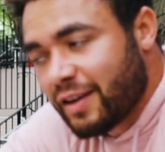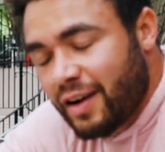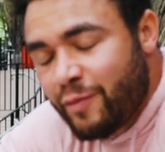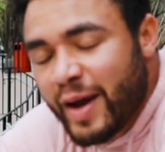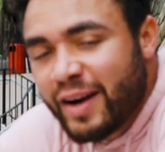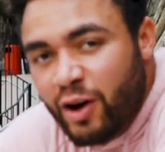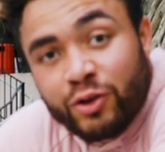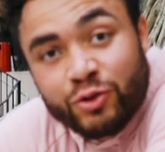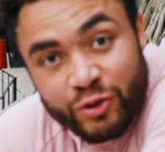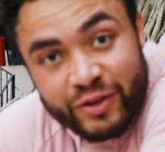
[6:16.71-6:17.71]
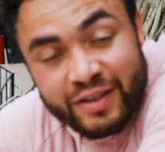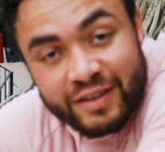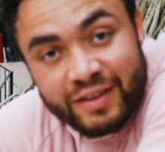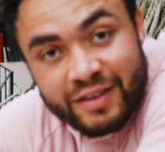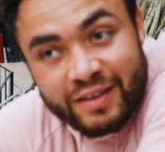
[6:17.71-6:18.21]
I've made a hundred,
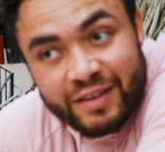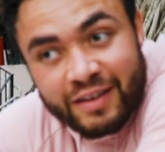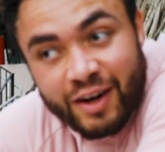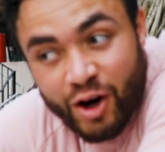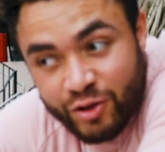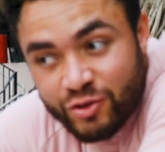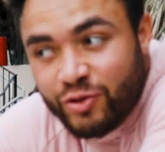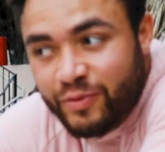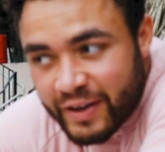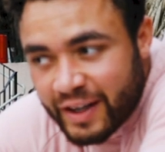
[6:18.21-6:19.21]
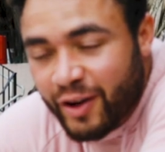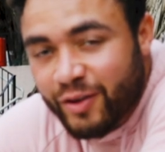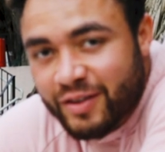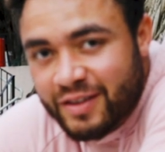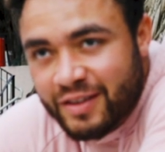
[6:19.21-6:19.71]
a hundred
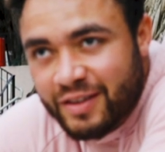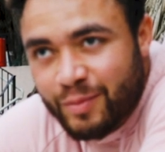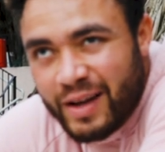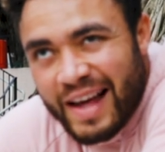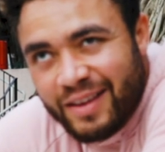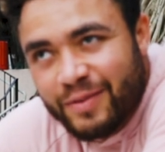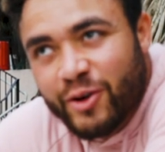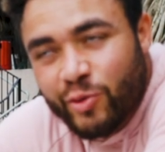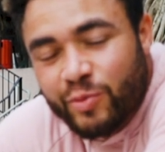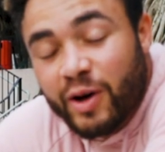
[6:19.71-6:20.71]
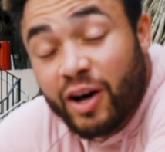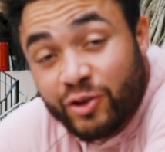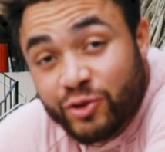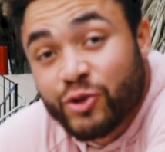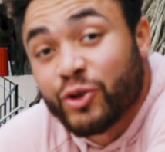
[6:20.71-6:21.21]
videos. My last video was my
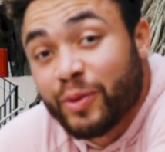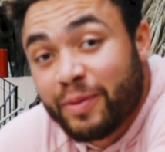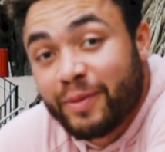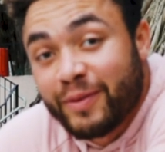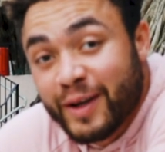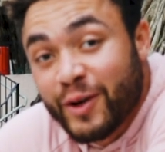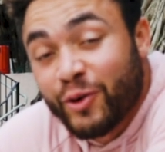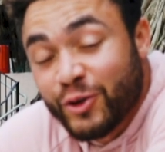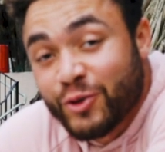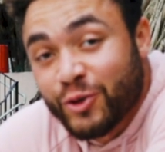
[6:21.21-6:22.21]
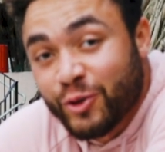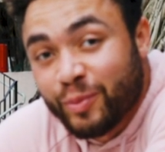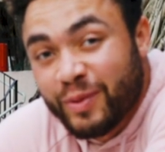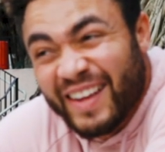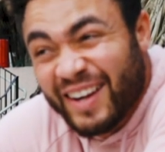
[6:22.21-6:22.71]
100th video on YouTube
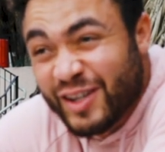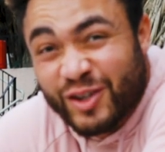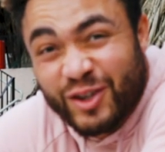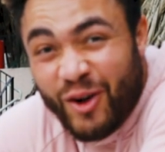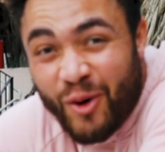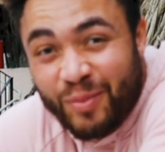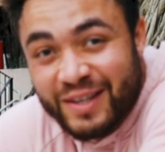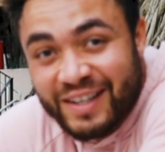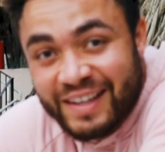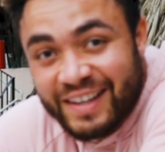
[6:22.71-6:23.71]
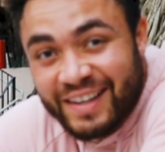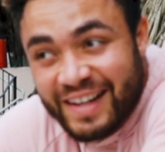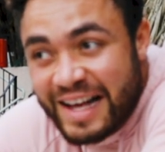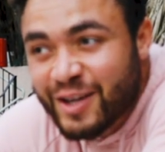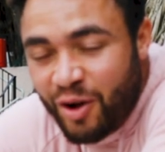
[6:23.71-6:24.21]
and then I just stopped.
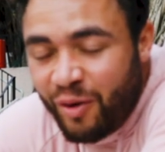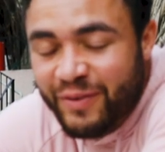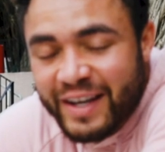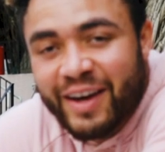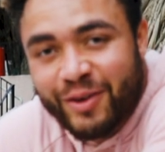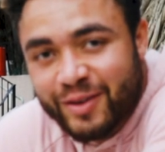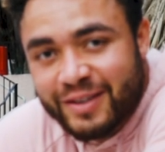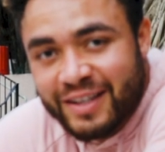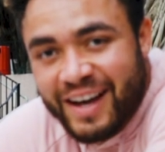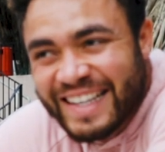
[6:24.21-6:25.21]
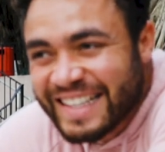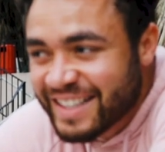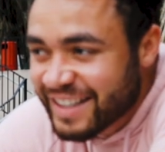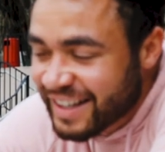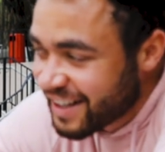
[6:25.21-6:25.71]
That's a lot of videos. I need
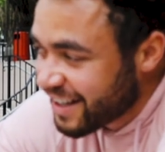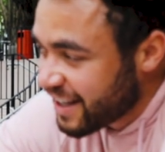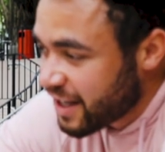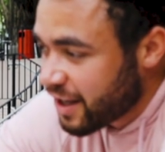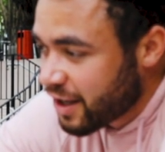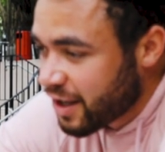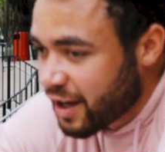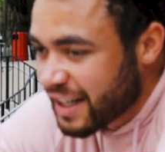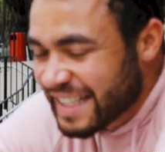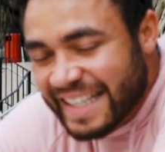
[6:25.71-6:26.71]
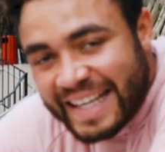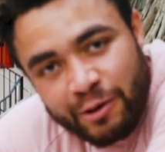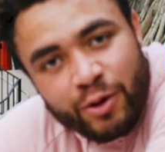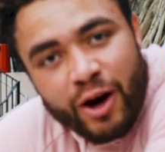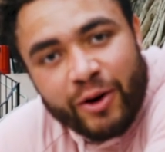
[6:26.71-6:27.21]
to I need to
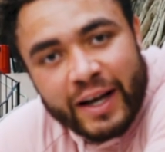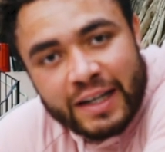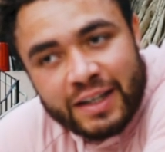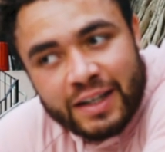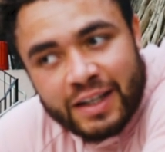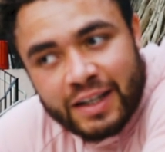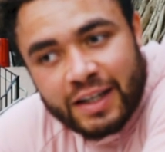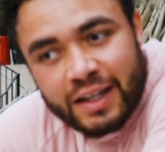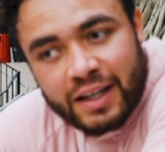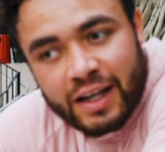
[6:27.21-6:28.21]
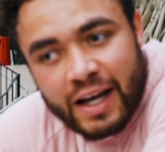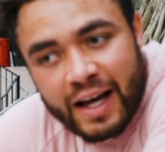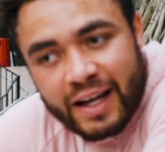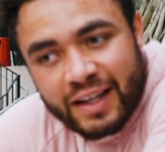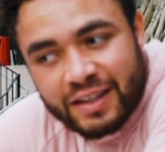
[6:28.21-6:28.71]
keep going
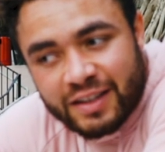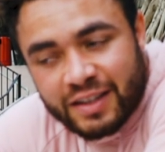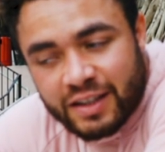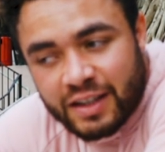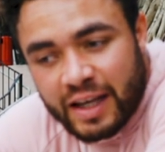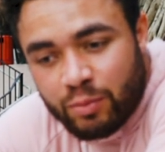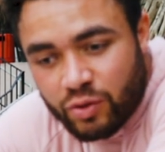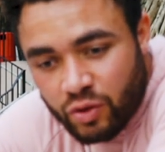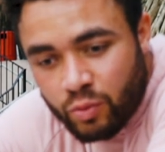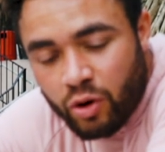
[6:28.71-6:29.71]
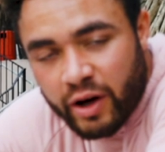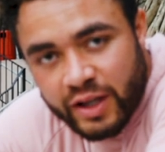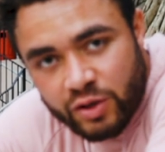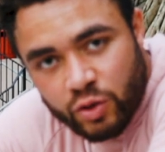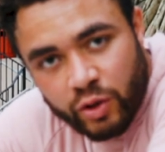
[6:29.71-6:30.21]
and keep doing what I
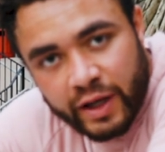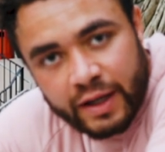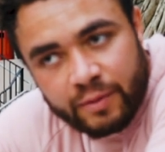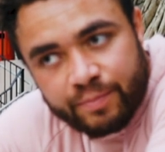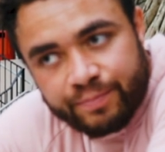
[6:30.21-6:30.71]
enjoy.